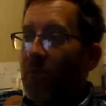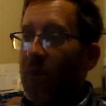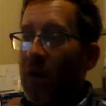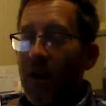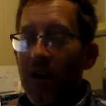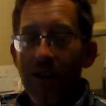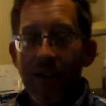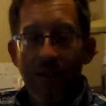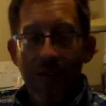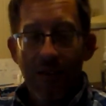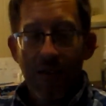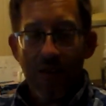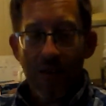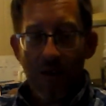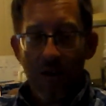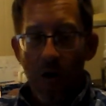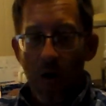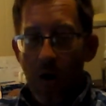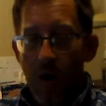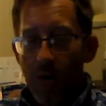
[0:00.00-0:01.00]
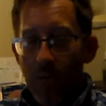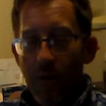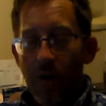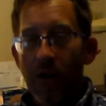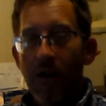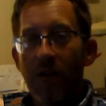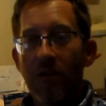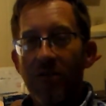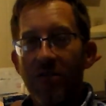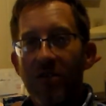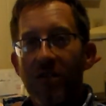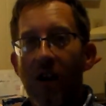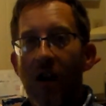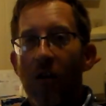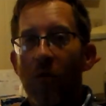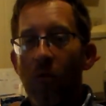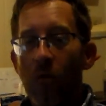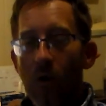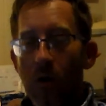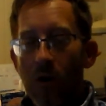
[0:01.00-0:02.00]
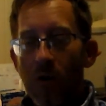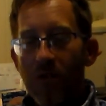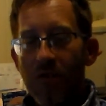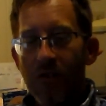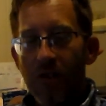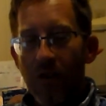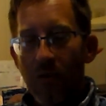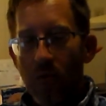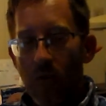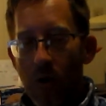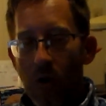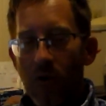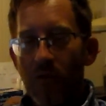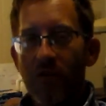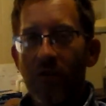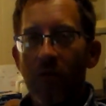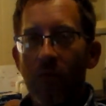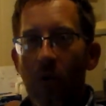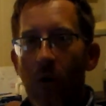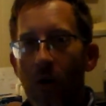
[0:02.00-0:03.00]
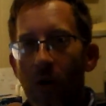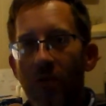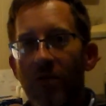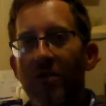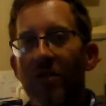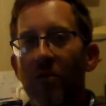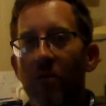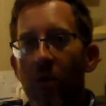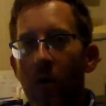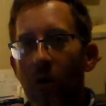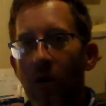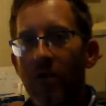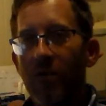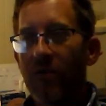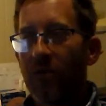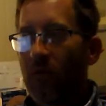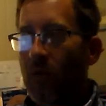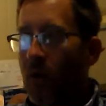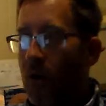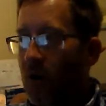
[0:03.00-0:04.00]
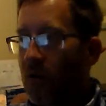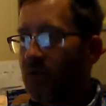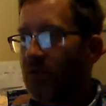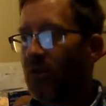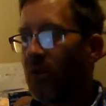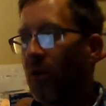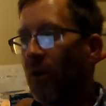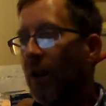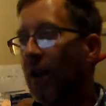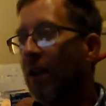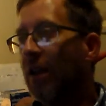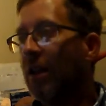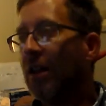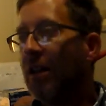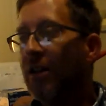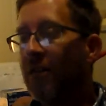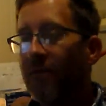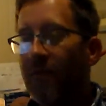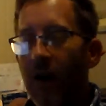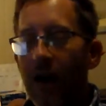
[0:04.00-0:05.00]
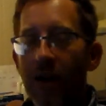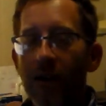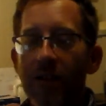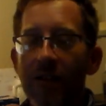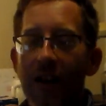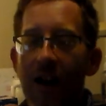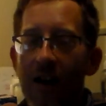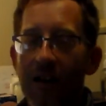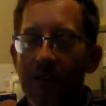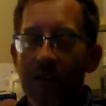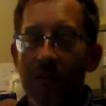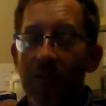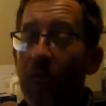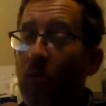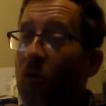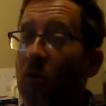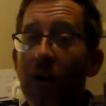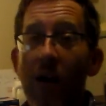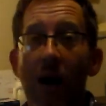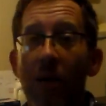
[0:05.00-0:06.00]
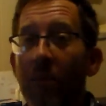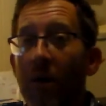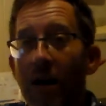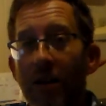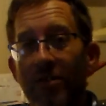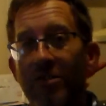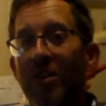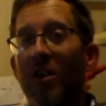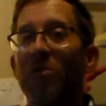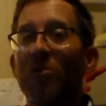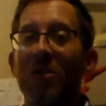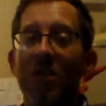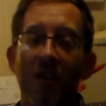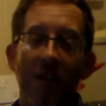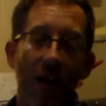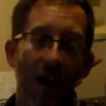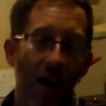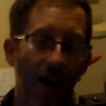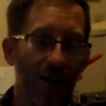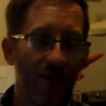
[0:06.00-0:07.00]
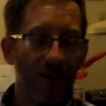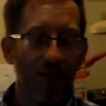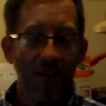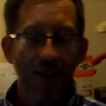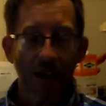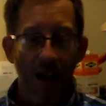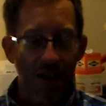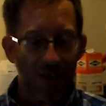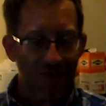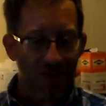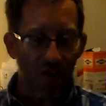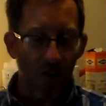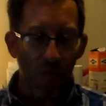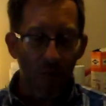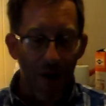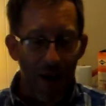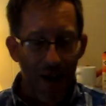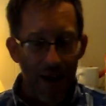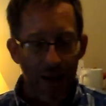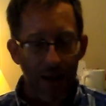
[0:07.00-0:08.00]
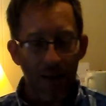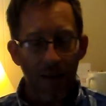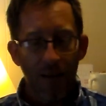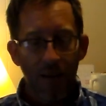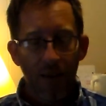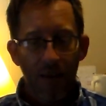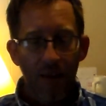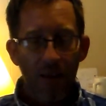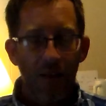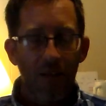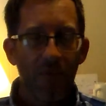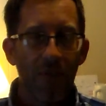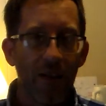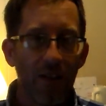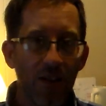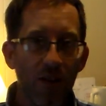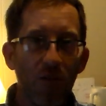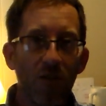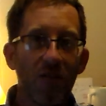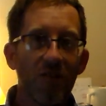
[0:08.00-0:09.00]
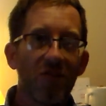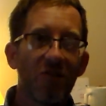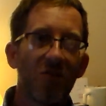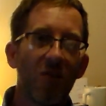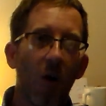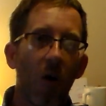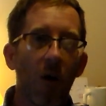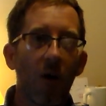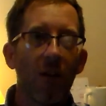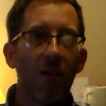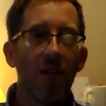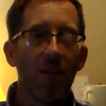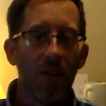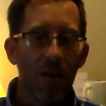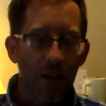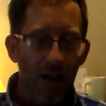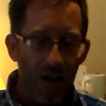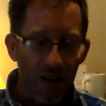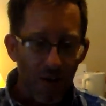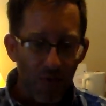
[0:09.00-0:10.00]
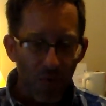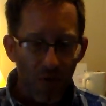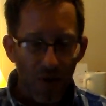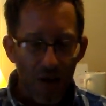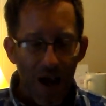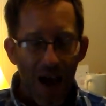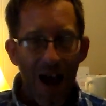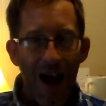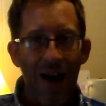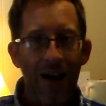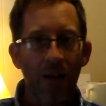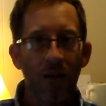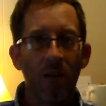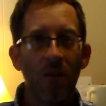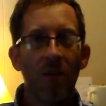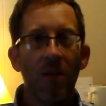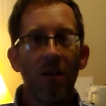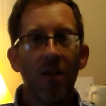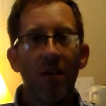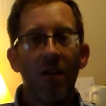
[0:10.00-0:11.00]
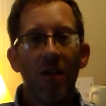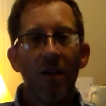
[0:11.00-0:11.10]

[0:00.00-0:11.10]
but the carburetor just got worse and worse and worse and worse and worse on it. And it finally got to the point, I'm not joking, guys, it got so bad that you could start it and it would idle.